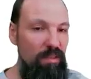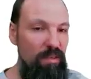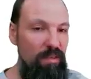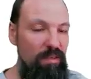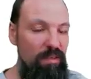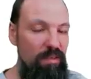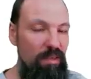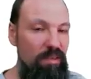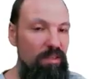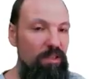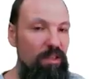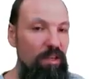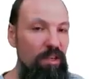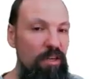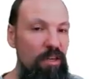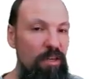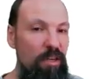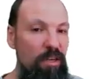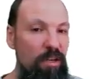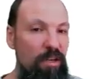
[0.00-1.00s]
such.
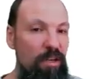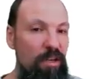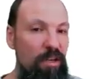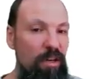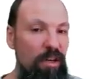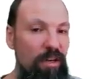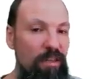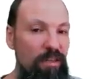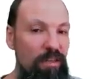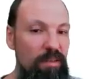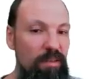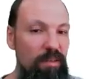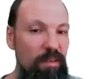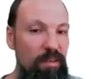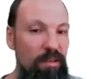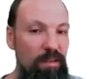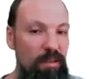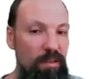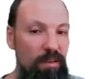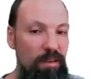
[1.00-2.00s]
And
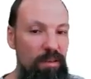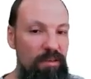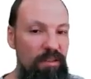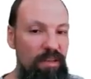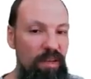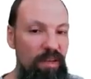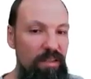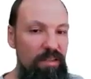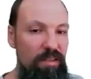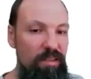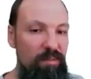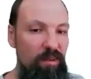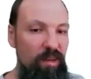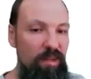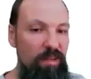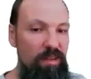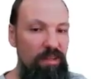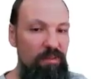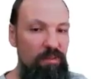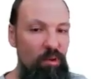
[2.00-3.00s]
inside this
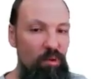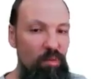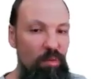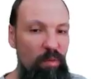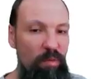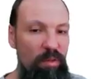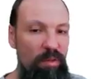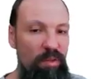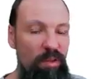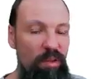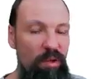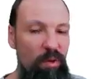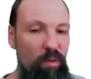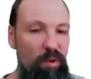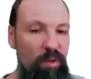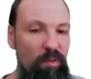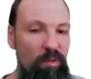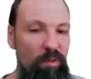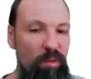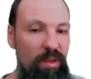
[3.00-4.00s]
matrix, probably there
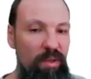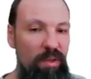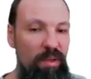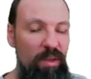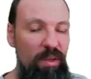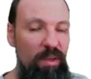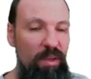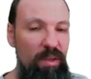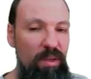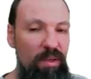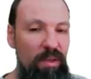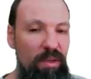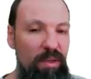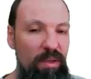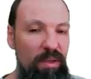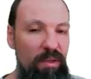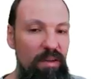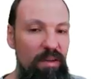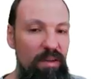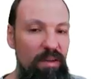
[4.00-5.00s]
will be
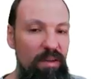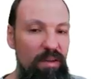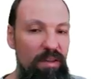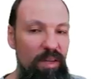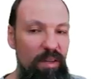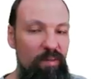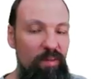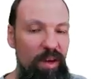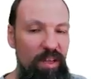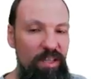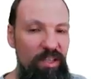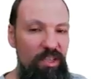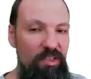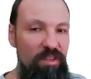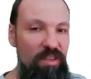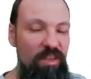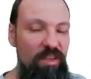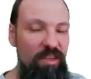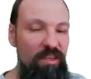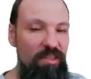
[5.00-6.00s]
not much
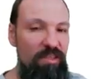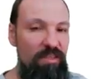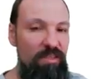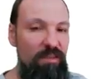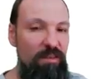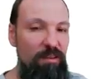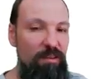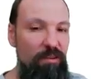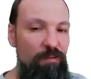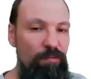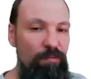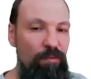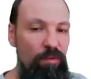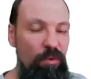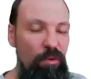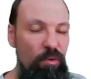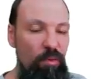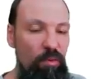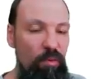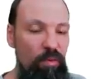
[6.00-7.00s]
things
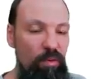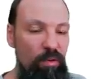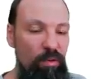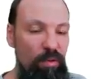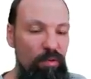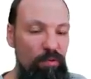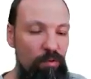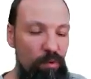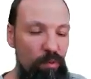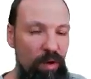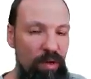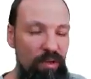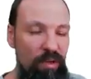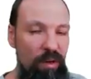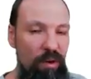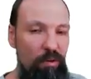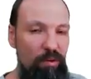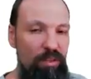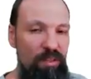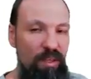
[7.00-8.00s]
from
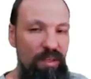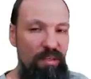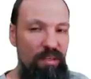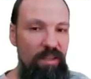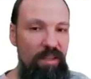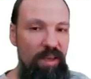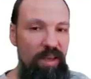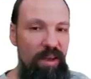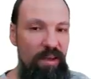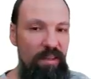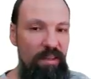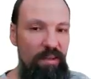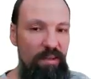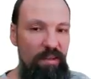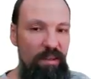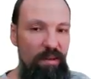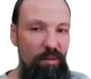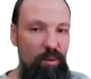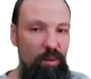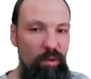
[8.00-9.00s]
outside the diagonal.
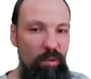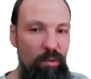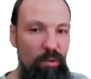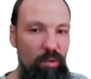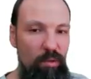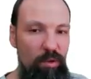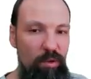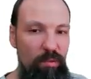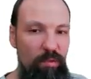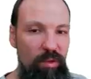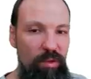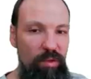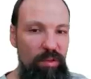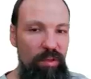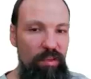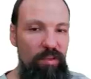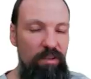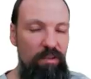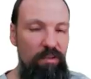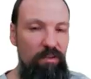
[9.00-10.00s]
They will only be
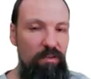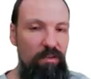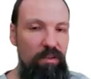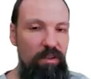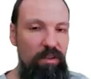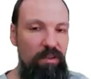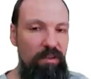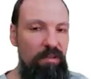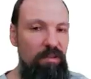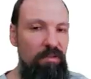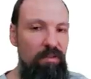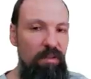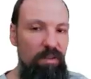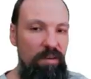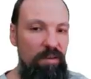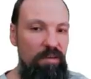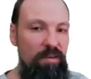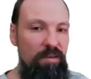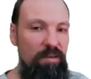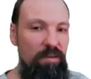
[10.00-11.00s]
related to these
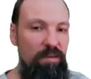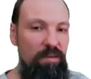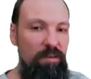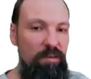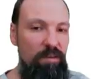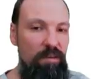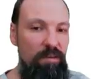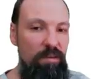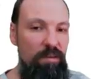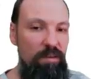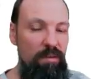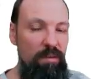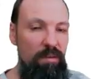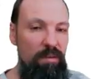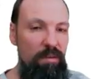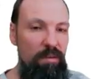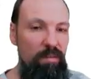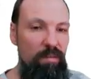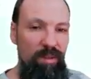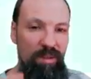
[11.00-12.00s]
things.
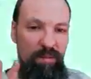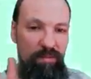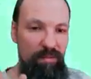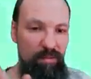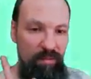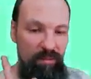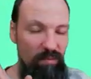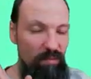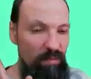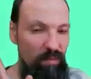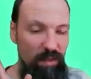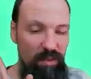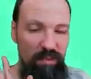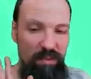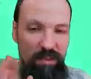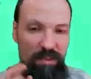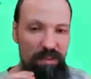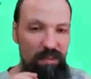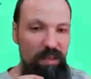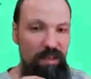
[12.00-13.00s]
But this
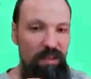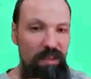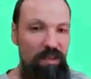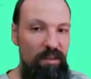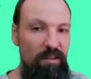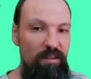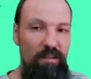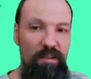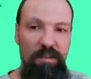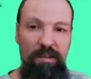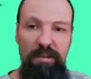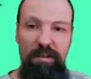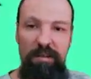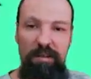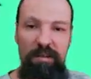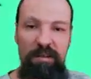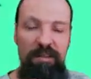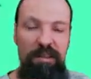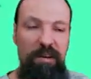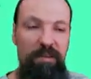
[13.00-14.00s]
is technical
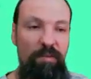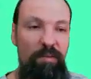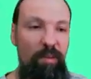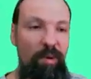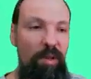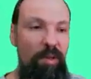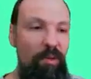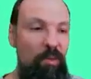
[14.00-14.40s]
stuff. And